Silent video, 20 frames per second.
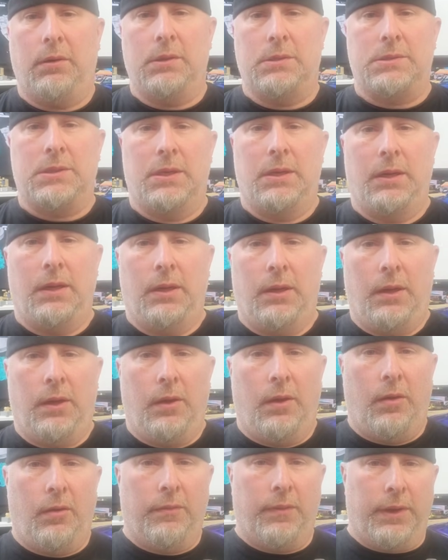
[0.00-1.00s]
Is
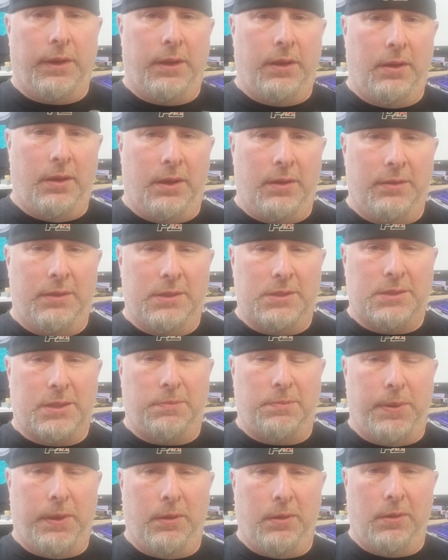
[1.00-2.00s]
over here on this
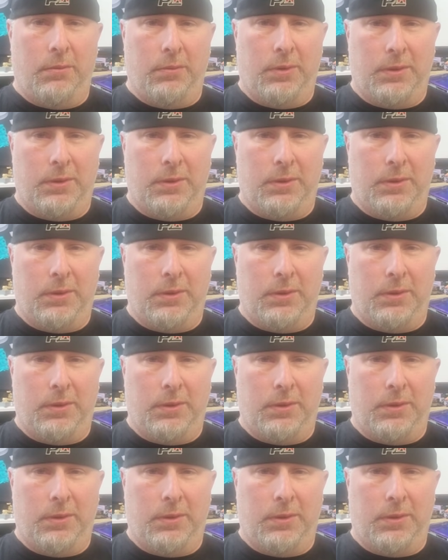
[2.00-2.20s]
computer,